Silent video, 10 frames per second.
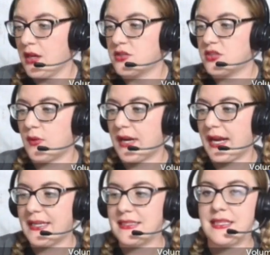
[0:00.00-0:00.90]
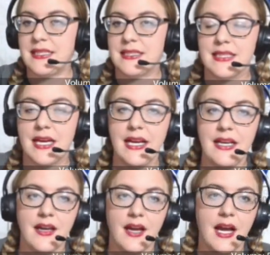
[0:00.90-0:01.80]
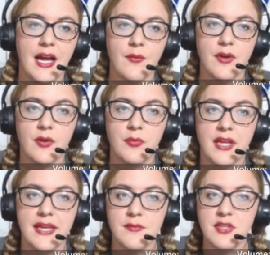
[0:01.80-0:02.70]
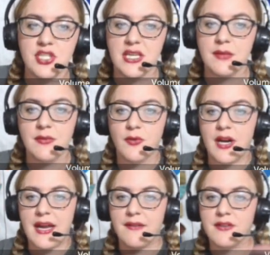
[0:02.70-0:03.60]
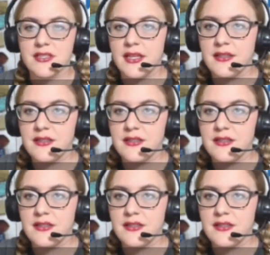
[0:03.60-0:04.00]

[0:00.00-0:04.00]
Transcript: So when I get to this slide, I will play the machine before I ever select a